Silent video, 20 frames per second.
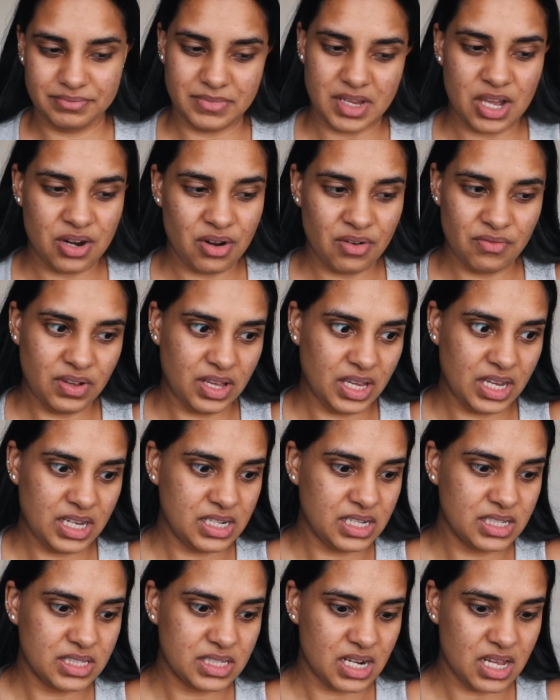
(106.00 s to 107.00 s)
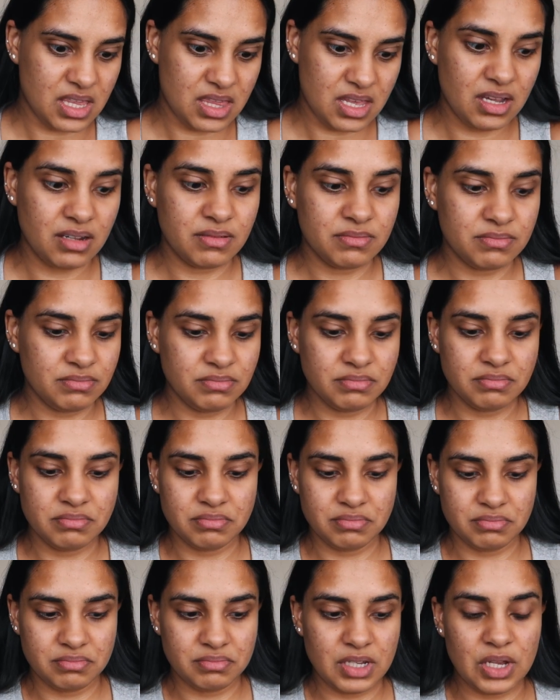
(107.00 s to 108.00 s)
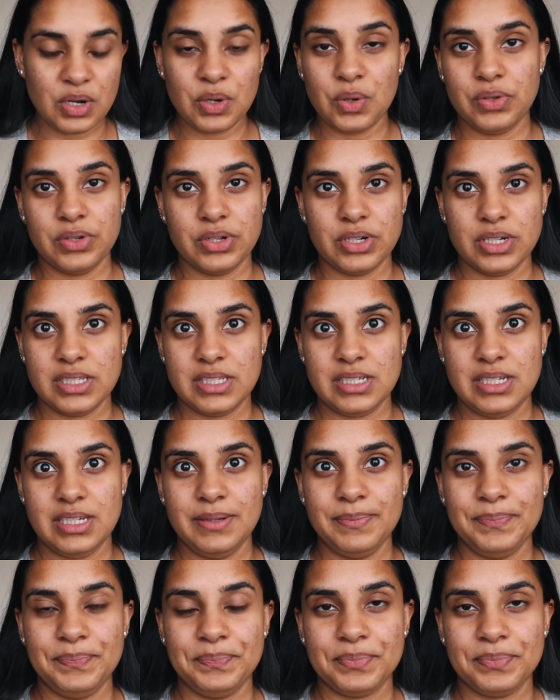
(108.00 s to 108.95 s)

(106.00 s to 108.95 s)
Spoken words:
I don't feel like it does anything, in all honesty.